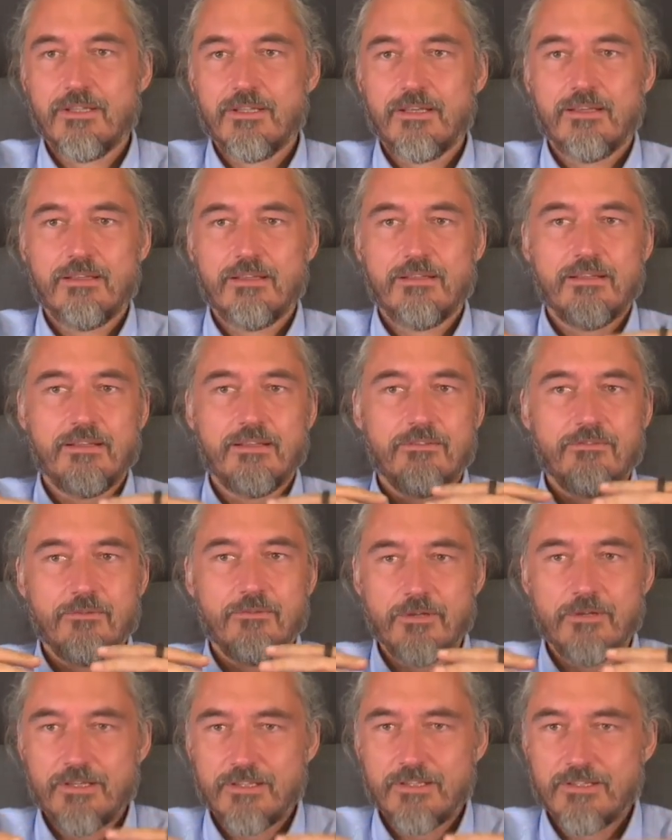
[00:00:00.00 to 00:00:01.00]
like a Native
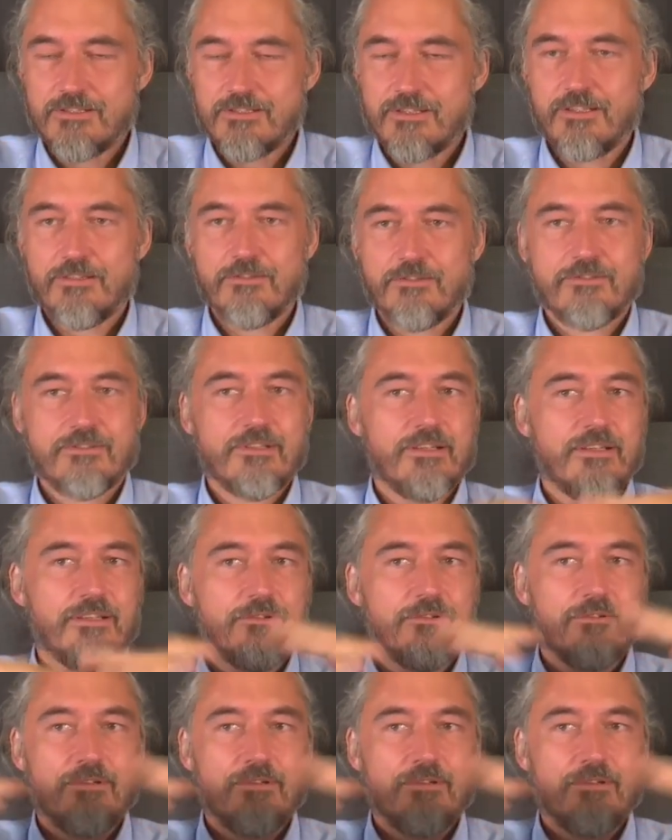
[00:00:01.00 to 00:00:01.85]
American genocide,